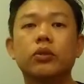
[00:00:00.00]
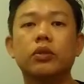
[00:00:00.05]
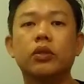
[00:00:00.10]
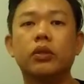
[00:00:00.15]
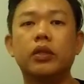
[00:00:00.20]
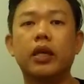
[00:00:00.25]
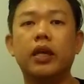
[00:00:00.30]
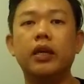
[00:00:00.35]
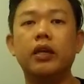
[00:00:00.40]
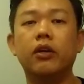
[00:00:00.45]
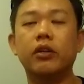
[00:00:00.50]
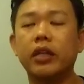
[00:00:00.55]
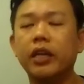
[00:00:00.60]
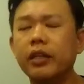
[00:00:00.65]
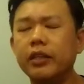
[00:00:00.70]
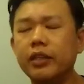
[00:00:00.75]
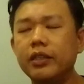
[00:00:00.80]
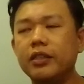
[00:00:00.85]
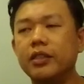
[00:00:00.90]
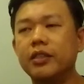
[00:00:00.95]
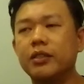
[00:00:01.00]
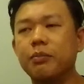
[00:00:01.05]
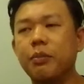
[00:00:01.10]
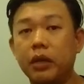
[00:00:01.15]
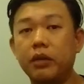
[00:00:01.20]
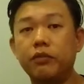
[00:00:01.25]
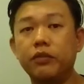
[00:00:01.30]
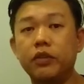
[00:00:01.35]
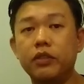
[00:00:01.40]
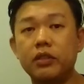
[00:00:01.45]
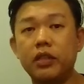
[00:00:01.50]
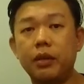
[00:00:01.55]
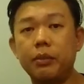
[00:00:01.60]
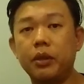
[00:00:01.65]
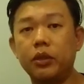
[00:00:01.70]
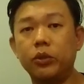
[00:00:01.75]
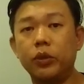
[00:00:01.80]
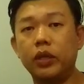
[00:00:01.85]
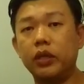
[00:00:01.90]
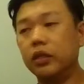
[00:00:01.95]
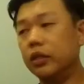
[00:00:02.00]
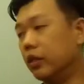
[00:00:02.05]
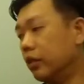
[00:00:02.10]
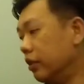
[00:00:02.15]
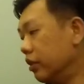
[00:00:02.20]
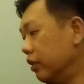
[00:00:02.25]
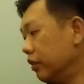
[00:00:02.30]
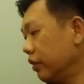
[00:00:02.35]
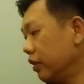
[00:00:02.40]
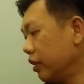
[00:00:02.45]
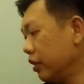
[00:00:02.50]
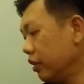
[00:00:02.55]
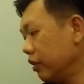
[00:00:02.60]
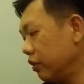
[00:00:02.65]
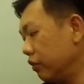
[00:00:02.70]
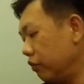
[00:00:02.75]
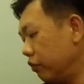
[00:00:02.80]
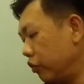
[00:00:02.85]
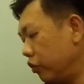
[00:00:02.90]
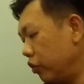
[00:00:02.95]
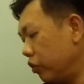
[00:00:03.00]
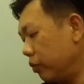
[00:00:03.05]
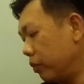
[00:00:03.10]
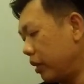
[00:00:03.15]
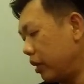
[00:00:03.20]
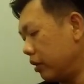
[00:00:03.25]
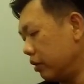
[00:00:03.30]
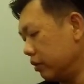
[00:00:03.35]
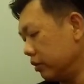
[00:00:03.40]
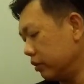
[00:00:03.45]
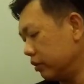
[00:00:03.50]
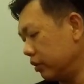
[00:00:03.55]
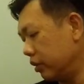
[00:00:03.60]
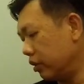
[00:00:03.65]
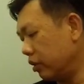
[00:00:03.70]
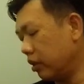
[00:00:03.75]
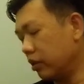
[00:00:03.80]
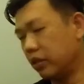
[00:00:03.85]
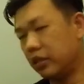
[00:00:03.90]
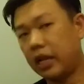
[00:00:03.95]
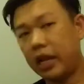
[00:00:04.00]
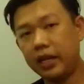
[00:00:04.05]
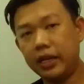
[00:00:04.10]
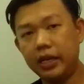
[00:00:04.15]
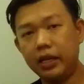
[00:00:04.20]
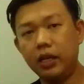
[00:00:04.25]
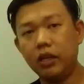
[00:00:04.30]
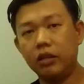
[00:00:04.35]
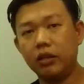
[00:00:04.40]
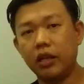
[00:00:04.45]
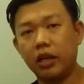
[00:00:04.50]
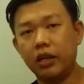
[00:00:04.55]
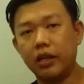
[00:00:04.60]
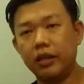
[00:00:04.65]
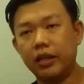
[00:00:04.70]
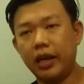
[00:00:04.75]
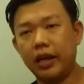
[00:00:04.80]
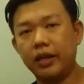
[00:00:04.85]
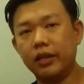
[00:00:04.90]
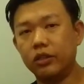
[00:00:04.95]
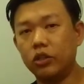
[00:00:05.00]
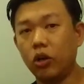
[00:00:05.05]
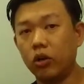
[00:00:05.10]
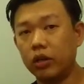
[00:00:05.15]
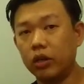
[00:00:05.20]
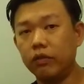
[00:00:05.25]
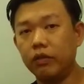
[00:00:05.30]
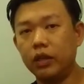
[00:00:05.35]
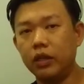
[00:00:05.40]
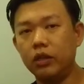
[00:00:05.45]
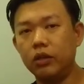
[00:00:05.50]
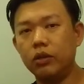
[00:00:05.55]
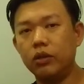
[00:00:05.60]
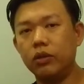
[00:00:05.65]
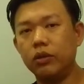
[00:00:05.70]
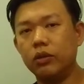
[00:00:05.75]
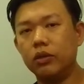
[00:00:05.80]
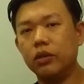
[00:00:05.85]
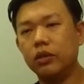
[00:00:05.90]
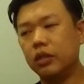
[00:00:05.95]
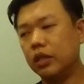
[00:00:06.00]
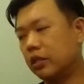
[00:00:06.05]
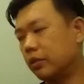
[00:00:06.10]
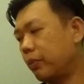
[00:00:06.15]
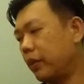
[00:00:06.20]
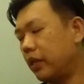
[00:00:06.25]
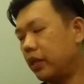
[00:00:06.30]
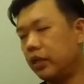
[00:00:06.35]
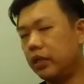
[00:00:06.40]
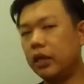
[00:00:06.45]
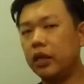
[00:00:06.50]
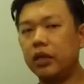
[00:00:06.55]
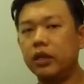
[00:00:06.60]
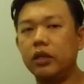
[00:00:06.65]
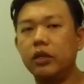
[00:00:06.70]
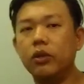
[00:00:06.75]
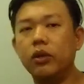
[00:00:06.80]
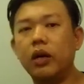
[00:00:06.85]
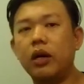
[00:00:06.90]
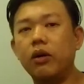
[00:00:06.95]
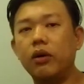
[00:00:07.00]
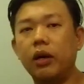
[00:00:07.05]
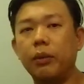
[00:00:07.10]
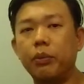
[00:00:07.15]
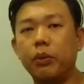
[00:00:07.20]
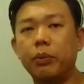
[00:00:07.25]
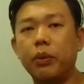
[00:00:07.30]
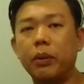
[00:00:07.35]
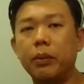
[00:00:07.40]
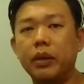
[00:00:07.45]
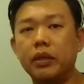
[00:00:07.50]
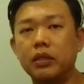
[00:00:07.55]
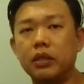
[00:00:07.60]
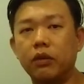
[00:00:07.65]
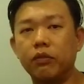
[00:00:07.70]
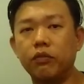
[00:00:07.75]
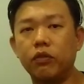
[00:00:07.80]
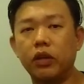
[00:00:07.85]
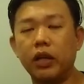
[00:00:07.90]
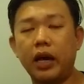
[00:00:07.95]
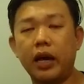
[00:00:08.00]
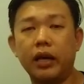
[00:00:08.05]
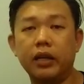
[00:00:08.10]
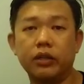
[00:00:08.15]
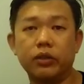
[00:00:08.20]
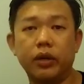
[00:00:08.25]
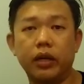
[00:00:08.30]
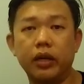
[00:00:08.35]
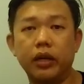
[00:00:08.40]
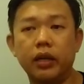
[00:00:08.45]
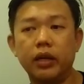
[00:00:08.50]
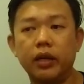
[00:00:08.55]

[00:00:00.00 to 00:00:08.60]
Okay, this is my first time I'm doing the video about slightly like a talking video explaining how I prepare myself for the hike, right?